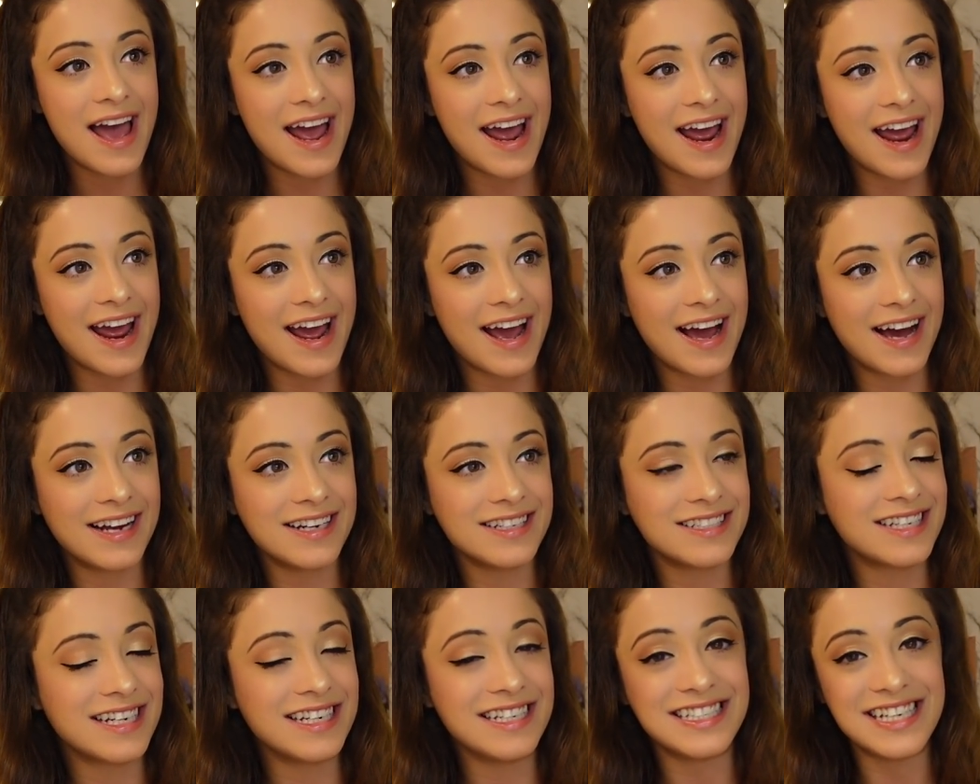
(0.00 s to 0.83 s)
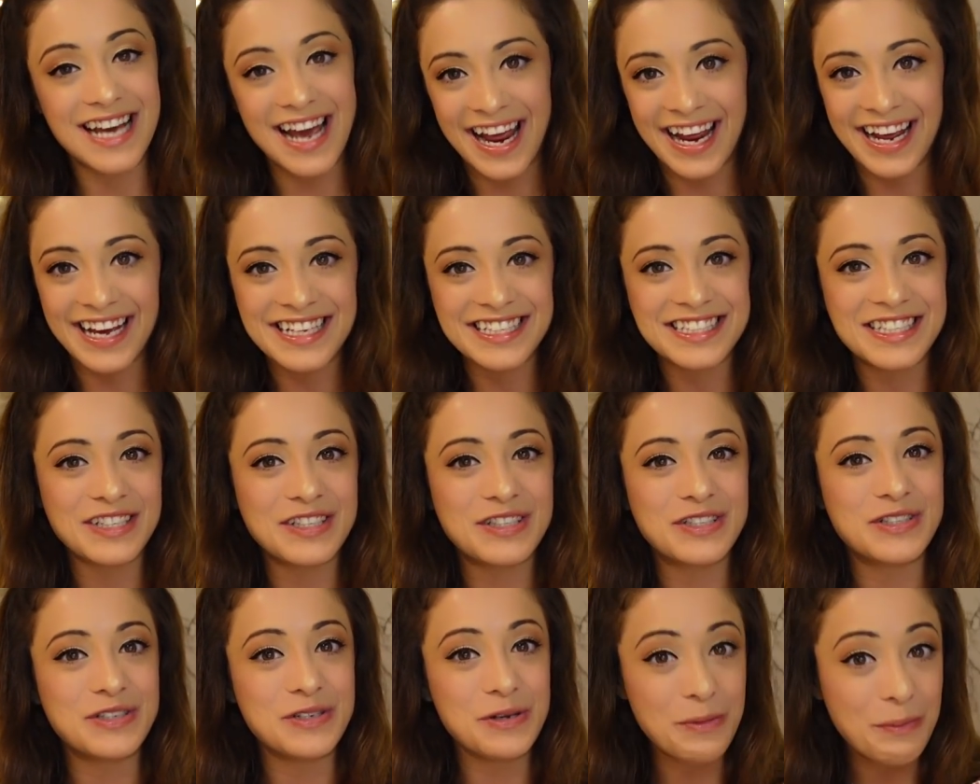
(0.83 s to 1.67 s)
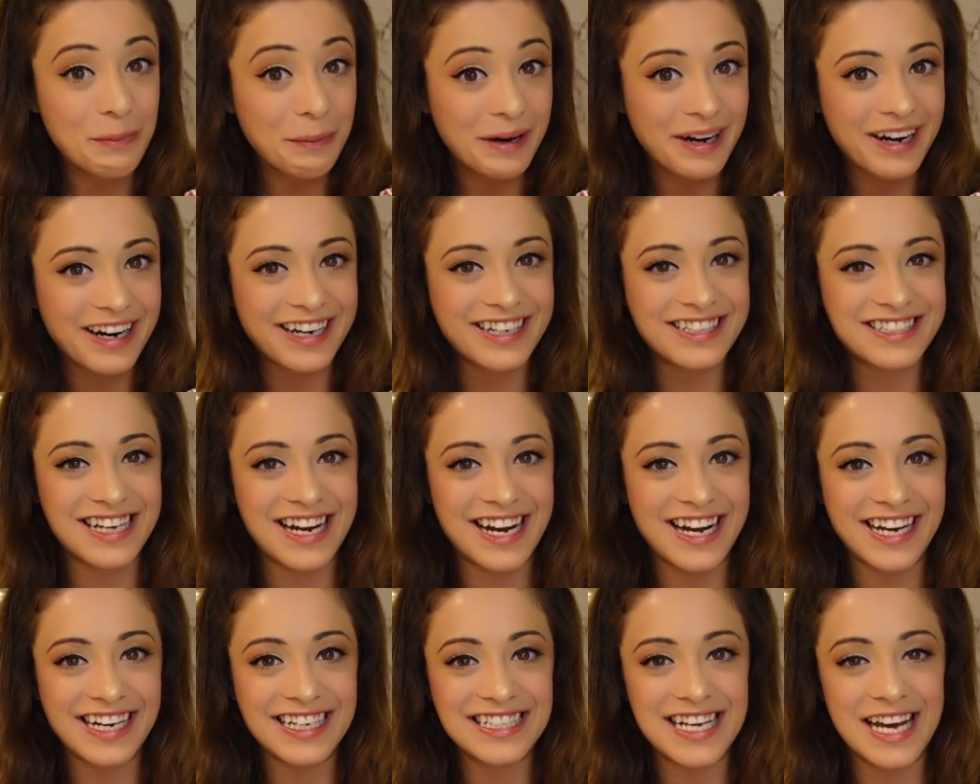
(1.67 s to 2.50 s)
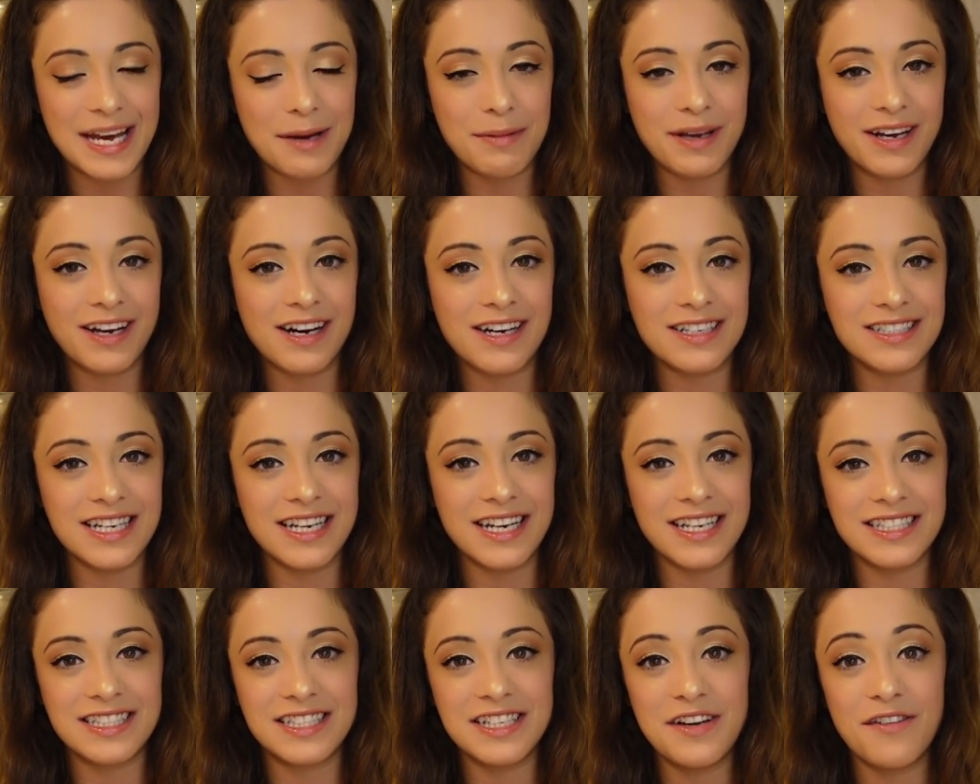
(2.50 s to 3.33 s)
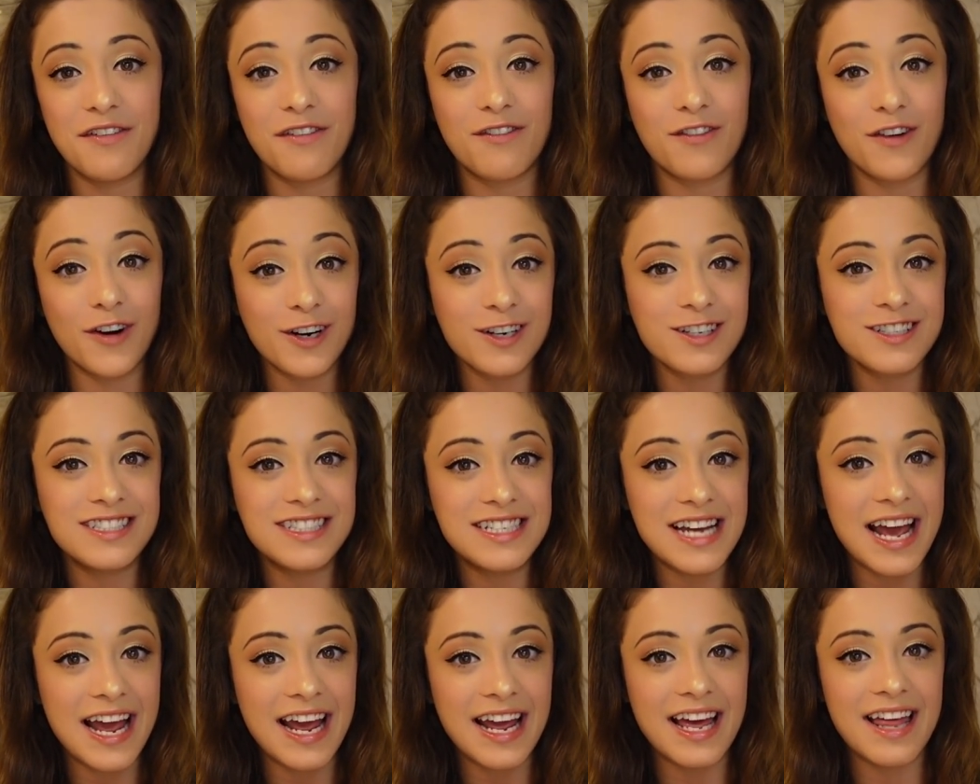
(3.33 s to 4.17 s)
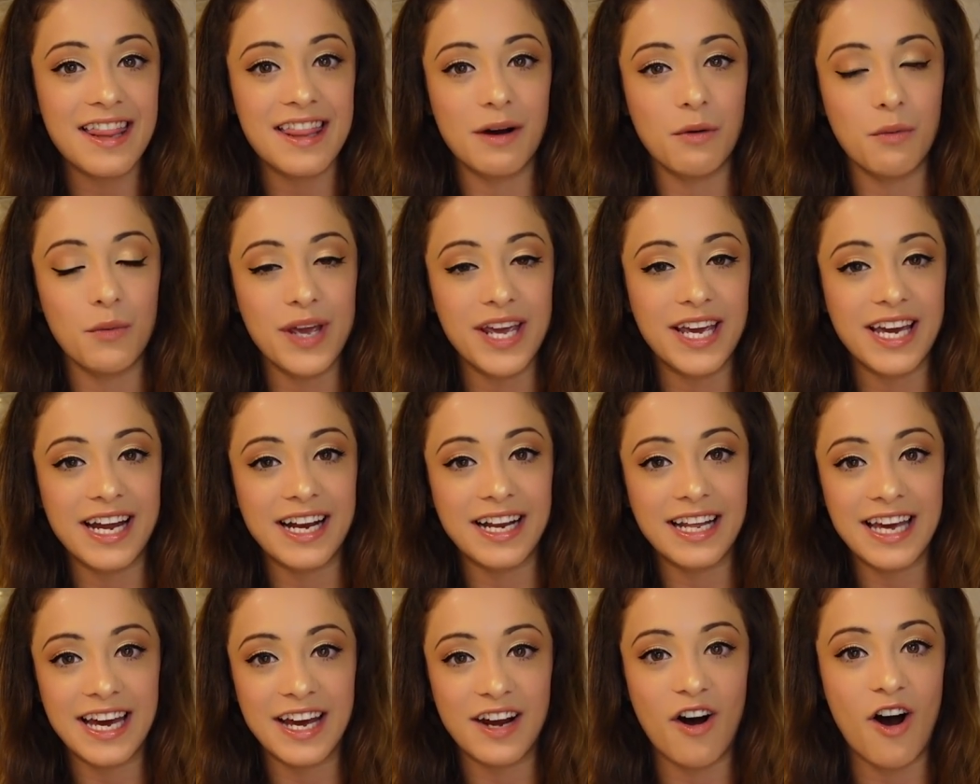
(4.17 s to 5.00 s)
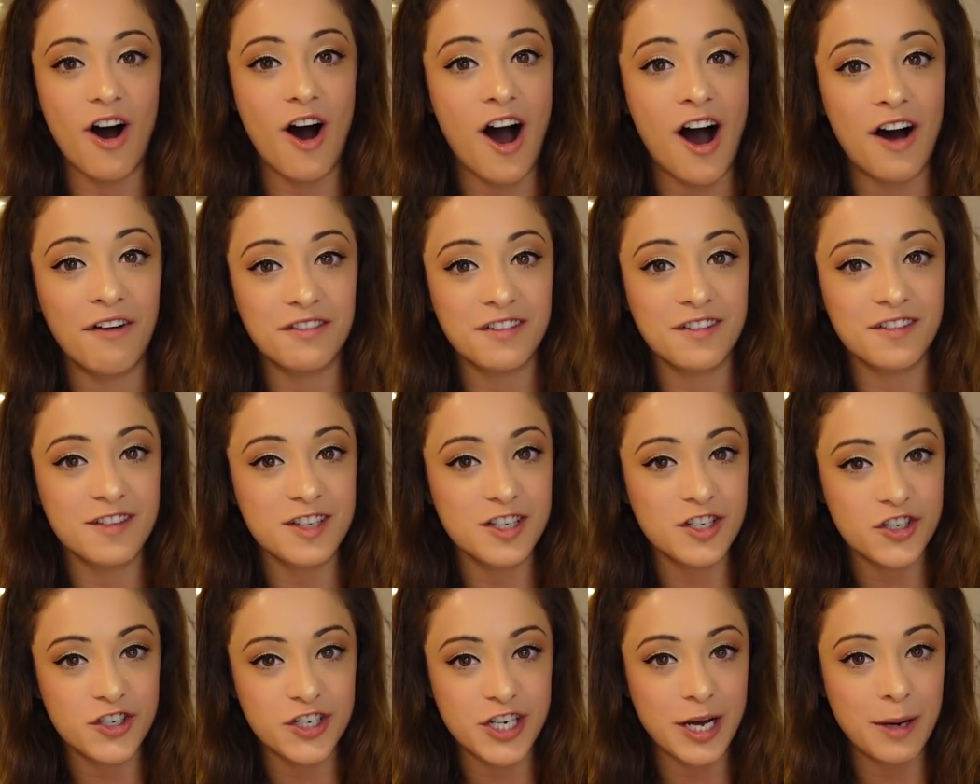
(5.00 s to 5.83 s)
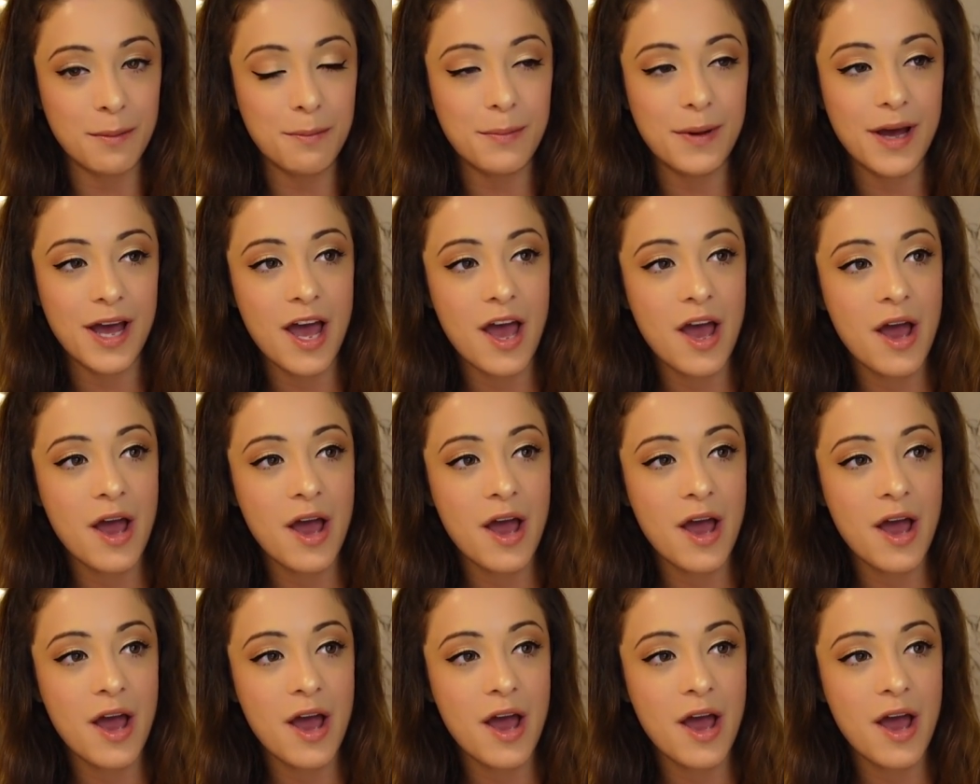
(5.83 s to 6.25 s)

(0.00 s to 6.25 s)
and today is a super exciting day because it is the first day that we can get off of the ship,